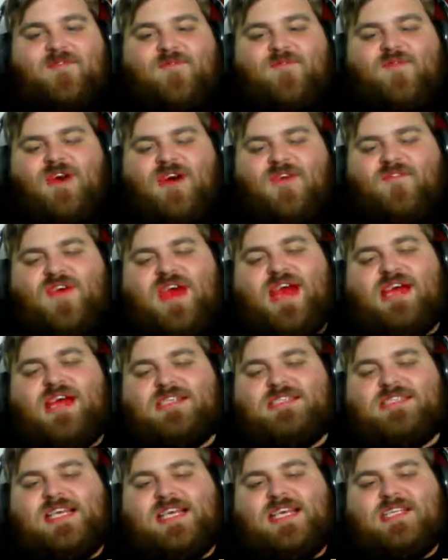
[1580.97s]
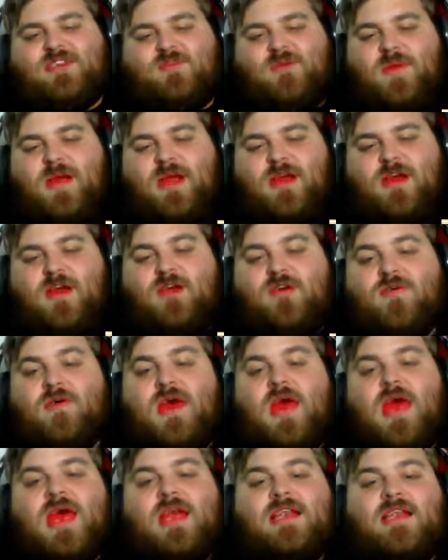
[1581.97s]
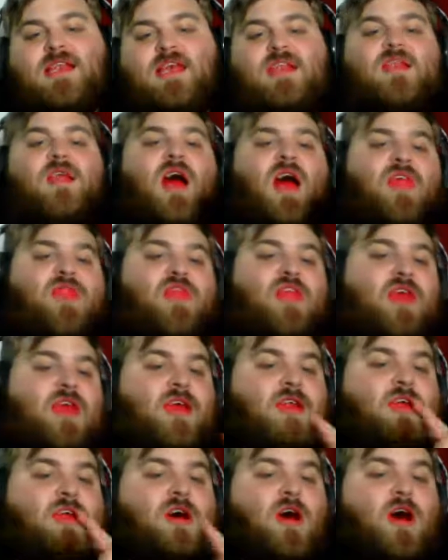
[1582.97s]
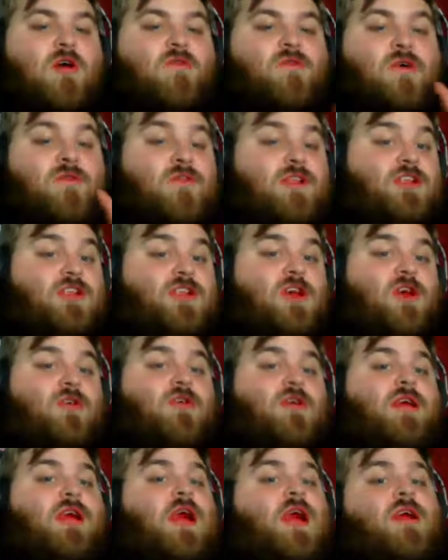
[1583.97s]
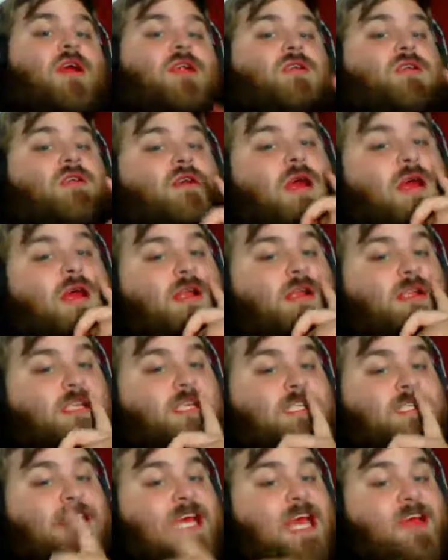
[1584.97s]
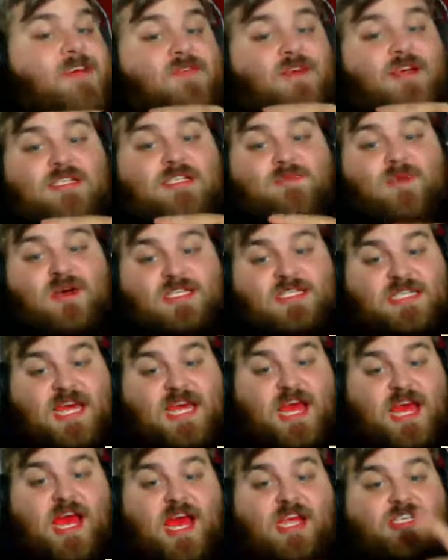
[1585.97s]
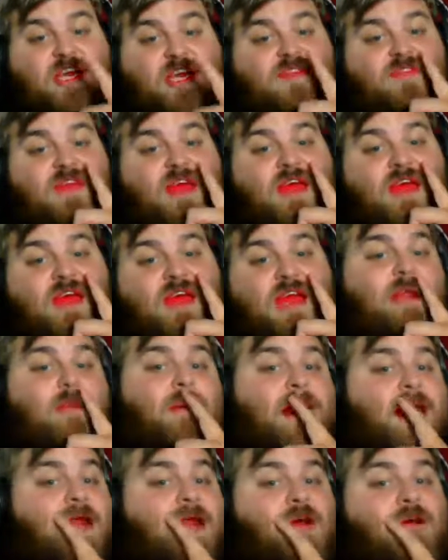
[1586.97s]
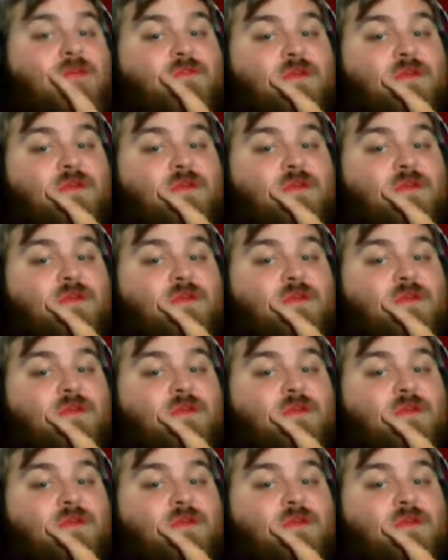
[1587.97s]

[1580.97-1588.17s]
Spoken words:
Fun fact: Caesar Romero did not think enough of the Joker character to shave his mustache, and they had to paint